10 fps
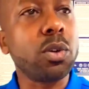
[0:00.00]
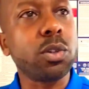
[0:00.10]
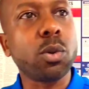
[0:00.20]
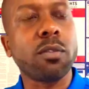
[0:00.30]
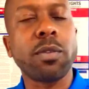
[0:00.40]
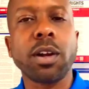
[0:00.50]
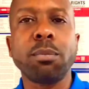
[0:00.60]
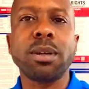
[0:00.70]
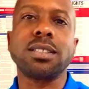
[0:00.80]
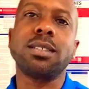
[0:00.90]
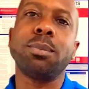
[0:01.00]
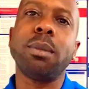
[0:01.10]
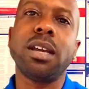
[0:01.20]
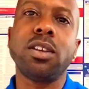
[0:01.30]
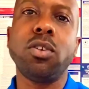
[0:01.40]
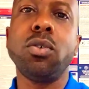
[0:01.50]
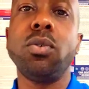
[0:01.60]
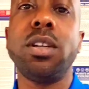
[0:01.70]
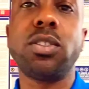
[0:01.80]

we're going to do our very best to make you